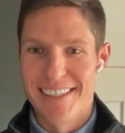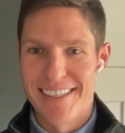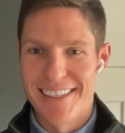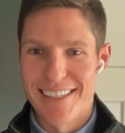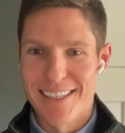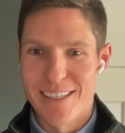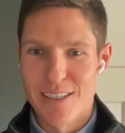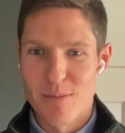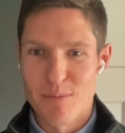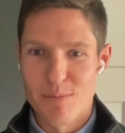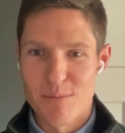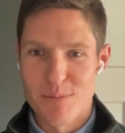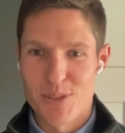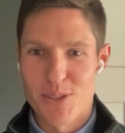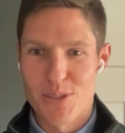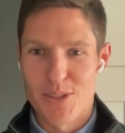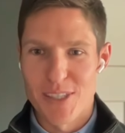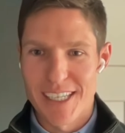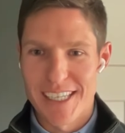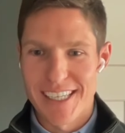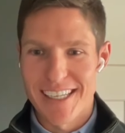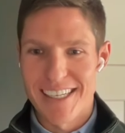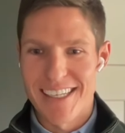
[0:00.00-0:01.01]
So
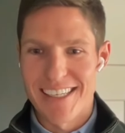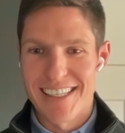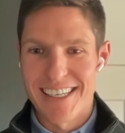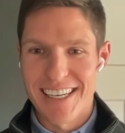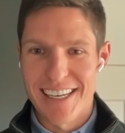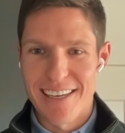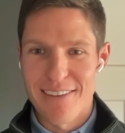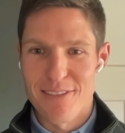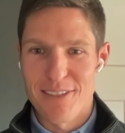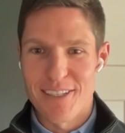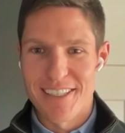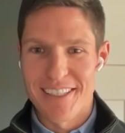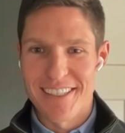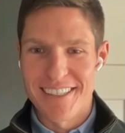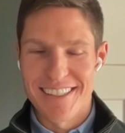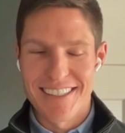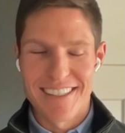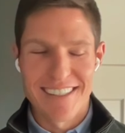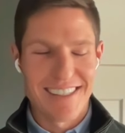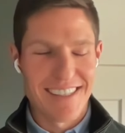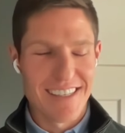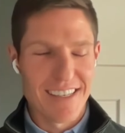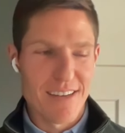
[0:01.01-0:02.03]
they didn't even
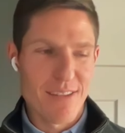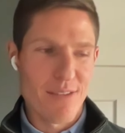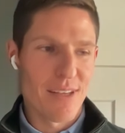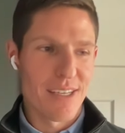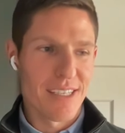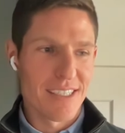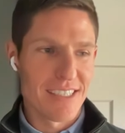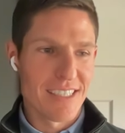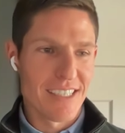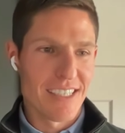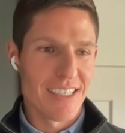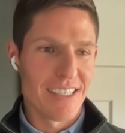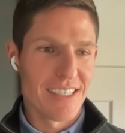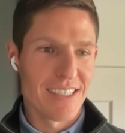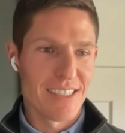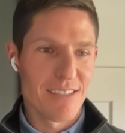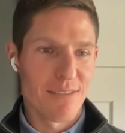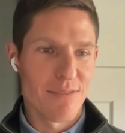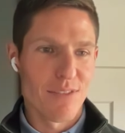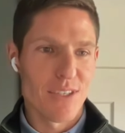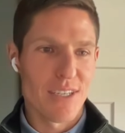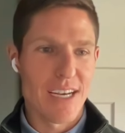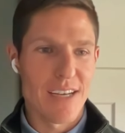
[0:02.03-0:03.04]
think to
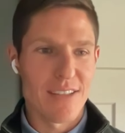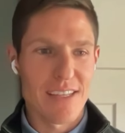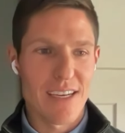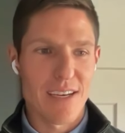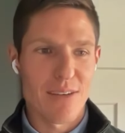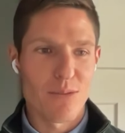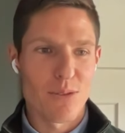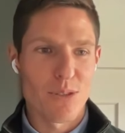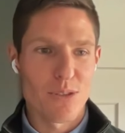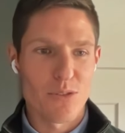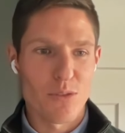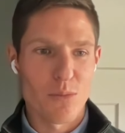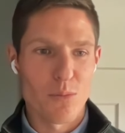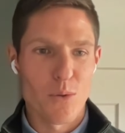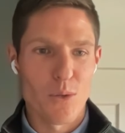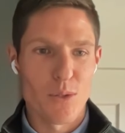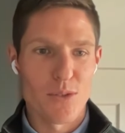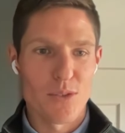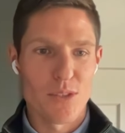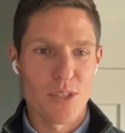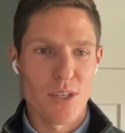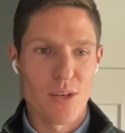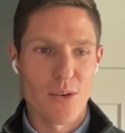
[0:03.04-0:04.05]
fill out that risk
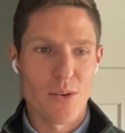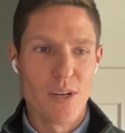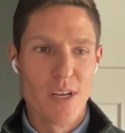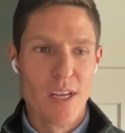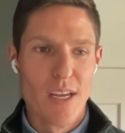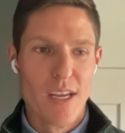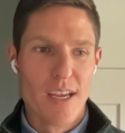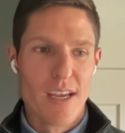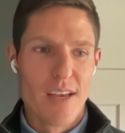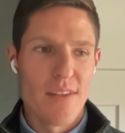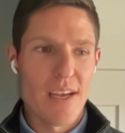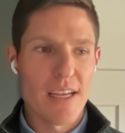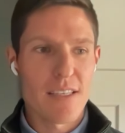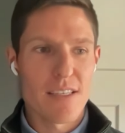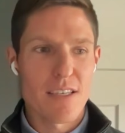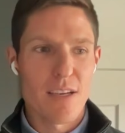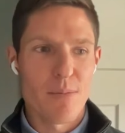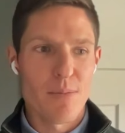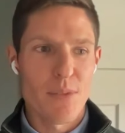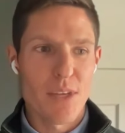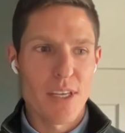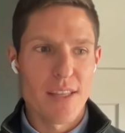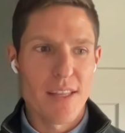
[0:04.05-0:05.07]
report. So that's
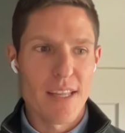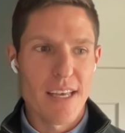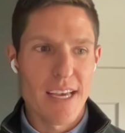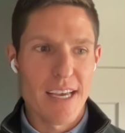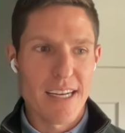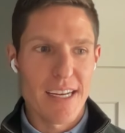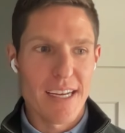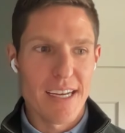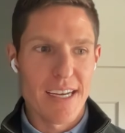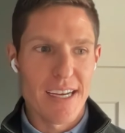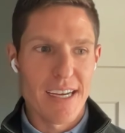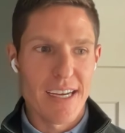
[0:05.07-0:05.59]
something that,